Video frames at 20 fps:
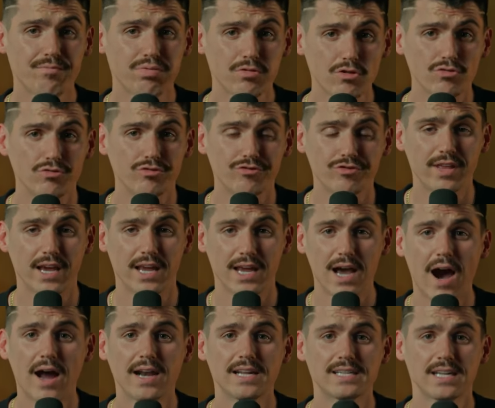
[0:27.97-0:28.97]
proof that
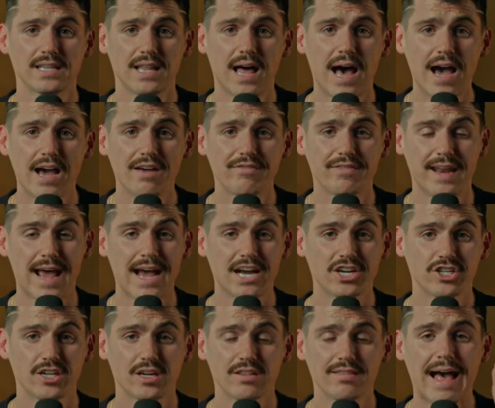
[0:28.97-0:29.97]
God is alive and
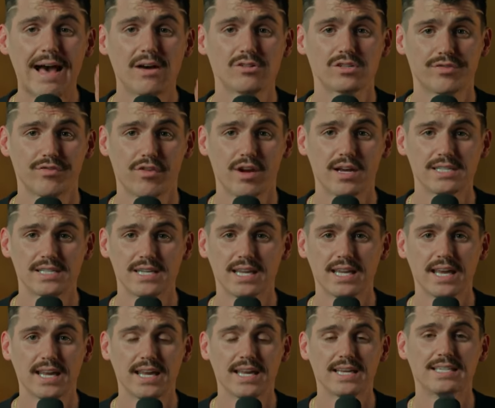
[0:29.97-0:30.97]
actually allows for us to
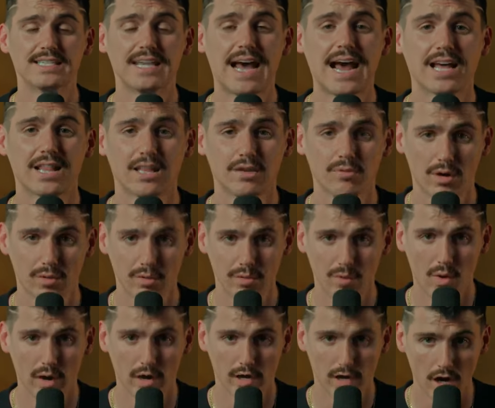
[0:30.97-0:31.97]
get exactly where we
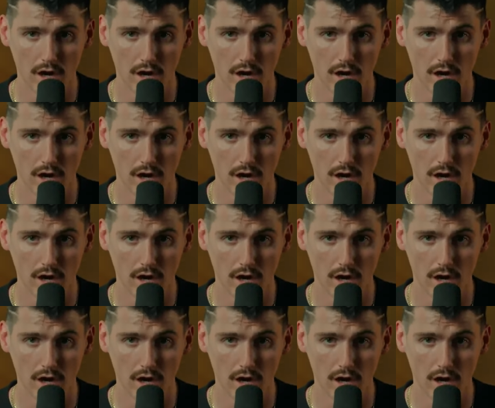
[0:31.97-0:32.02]
want to